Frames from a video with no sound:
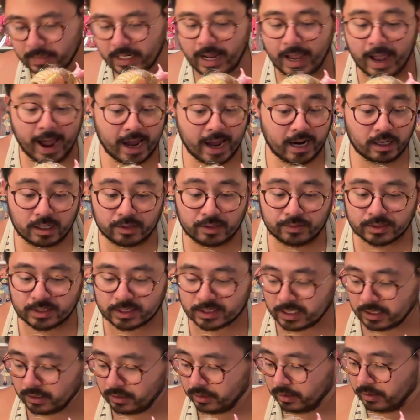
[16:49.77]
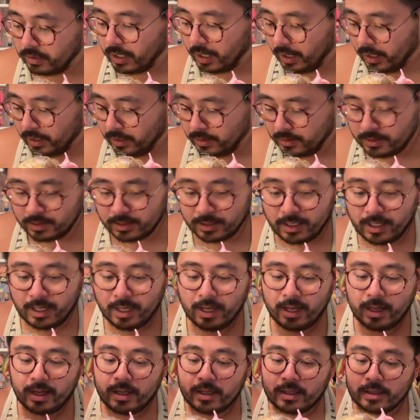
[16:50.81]
don't know what to tell you guys.
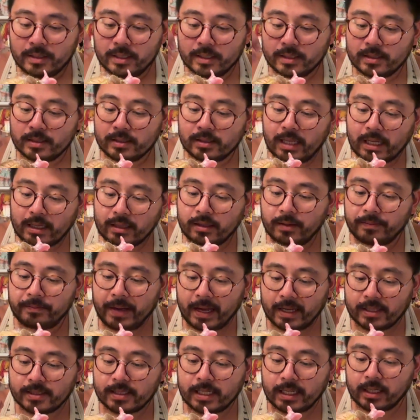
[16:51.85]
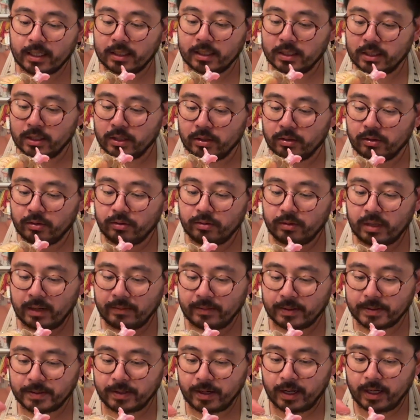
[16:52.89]
This is like the best I can do, I'm
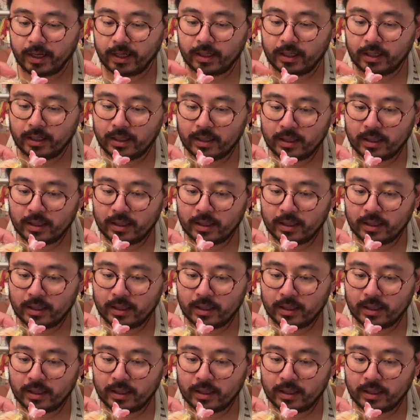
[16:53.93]
afraid.